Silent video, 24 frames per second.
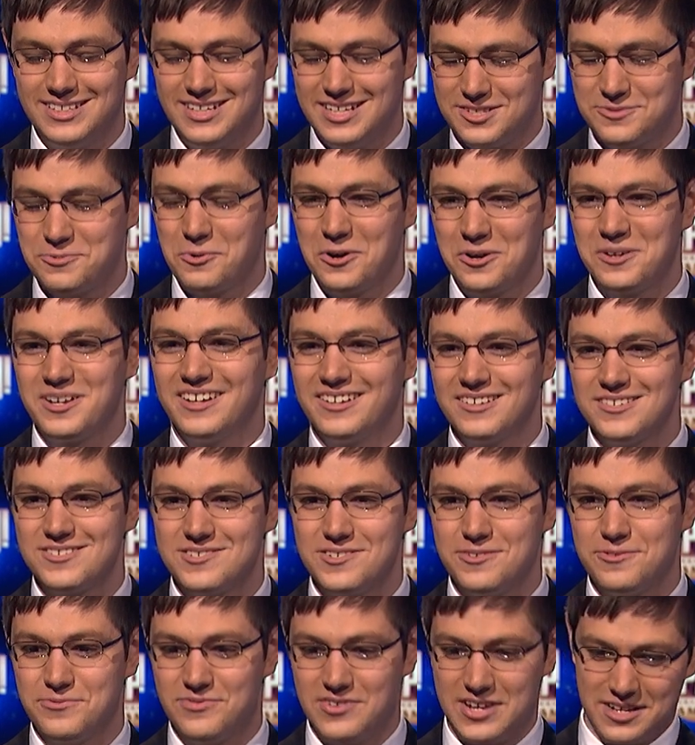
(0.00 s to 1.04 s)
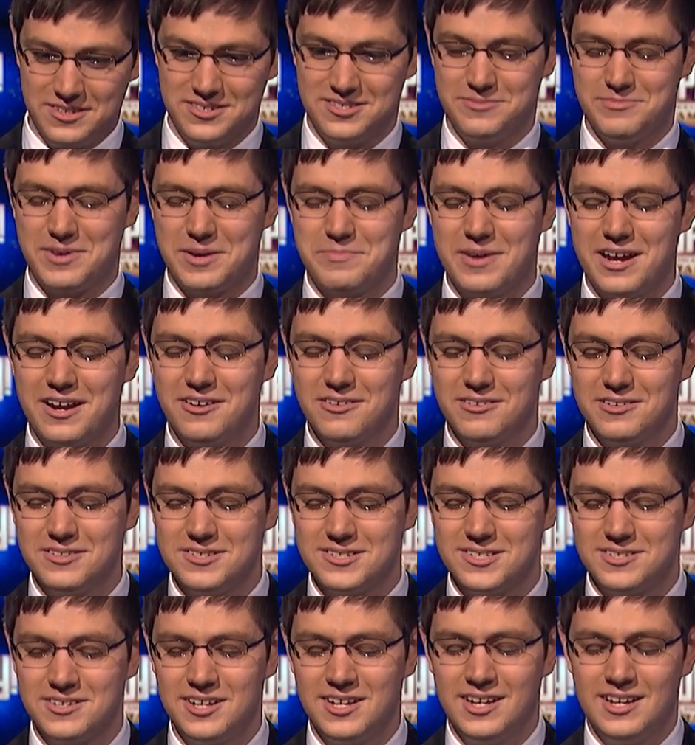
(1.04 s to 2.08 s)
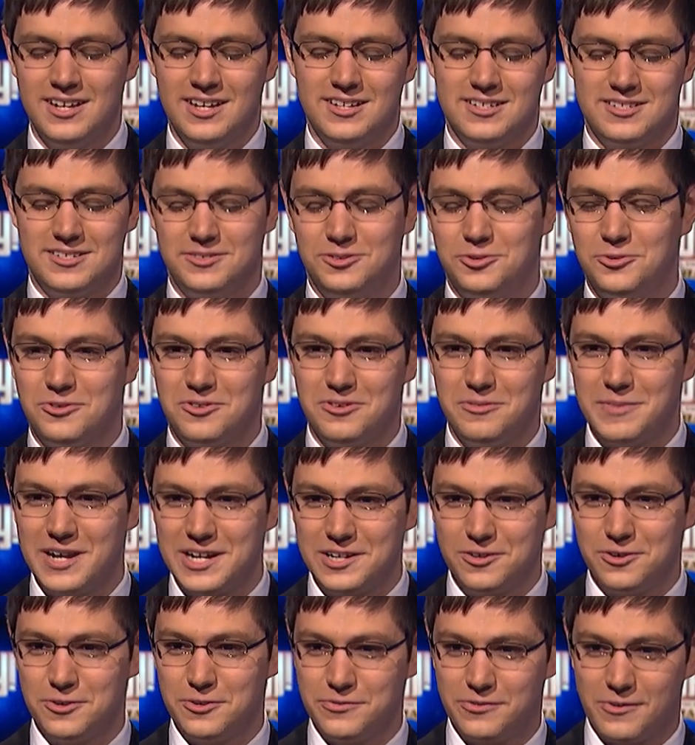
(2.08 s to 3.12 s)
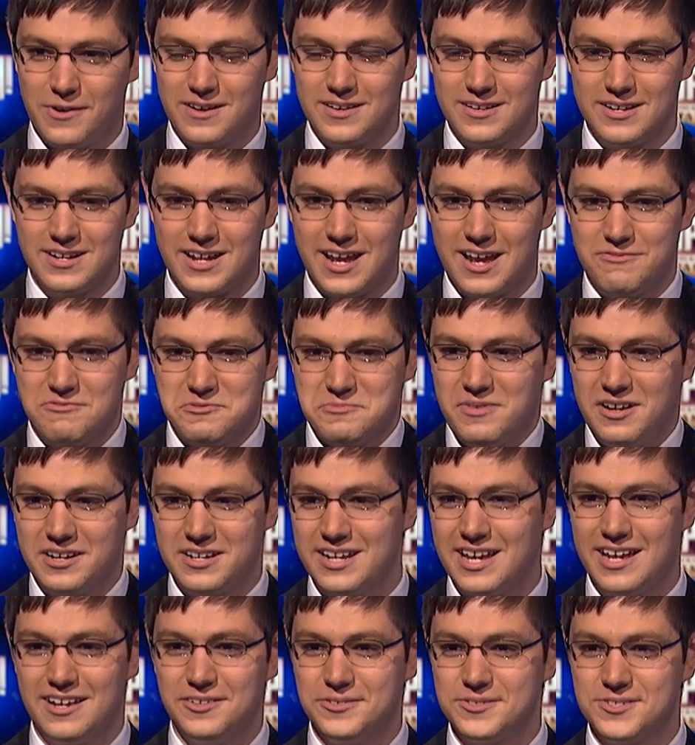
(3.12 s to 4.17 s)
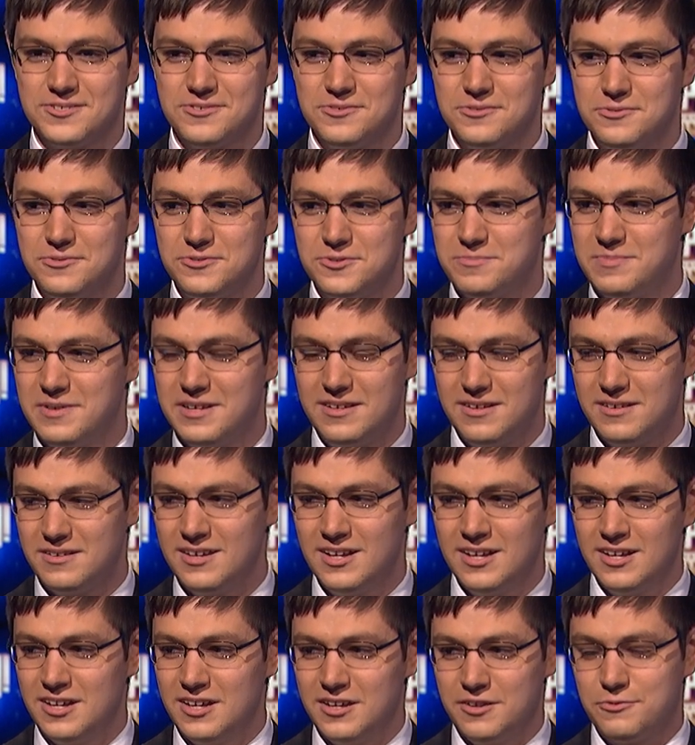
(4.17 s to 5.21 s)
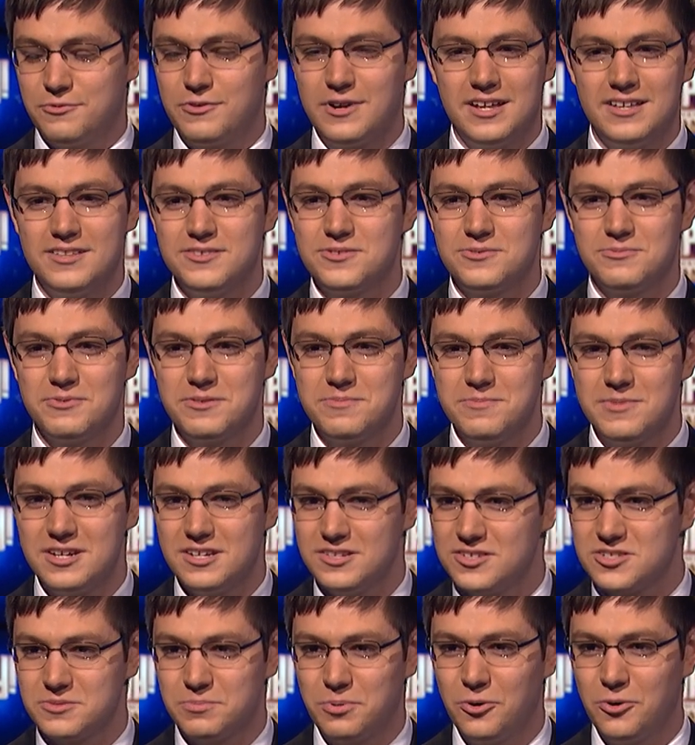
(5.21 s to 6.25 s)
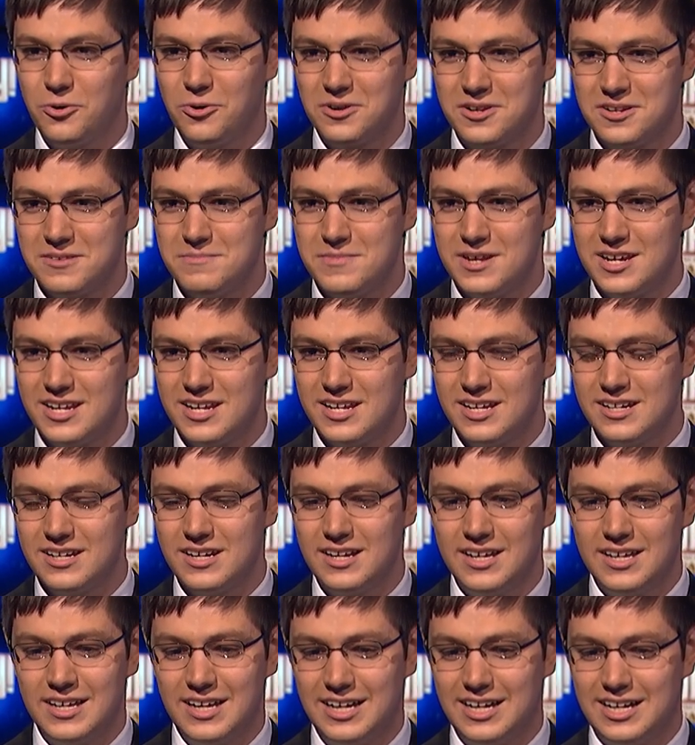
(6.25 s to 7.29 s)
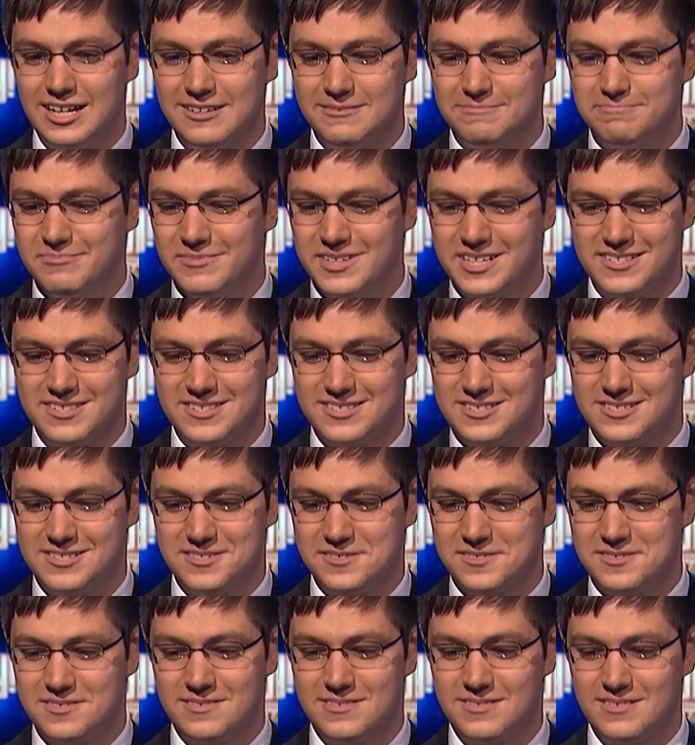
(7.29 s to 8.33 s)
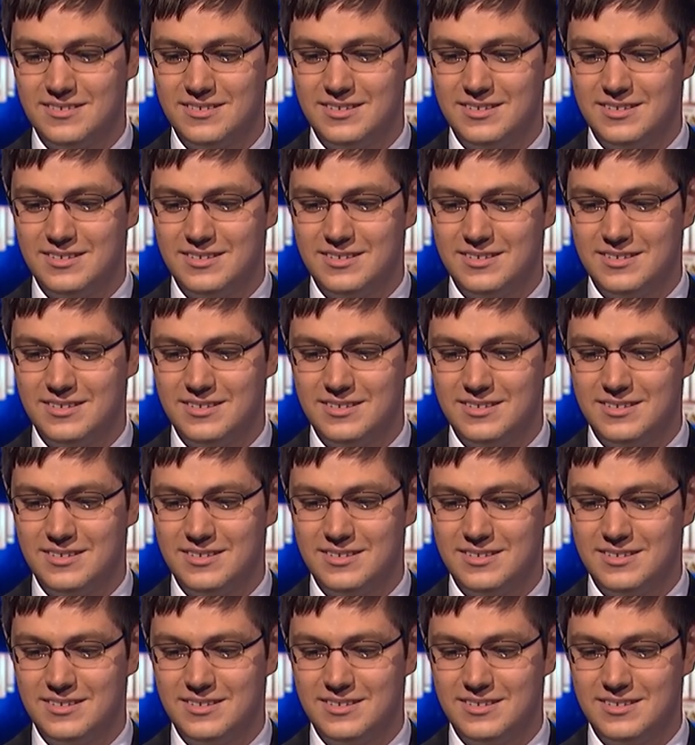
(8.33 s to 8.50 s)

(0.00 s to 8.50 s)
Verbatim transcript: it's working. So thanks to my parents, to Laurel, my girlfriend, and to everybody else who's been friends with me, supported me. Um, it's just,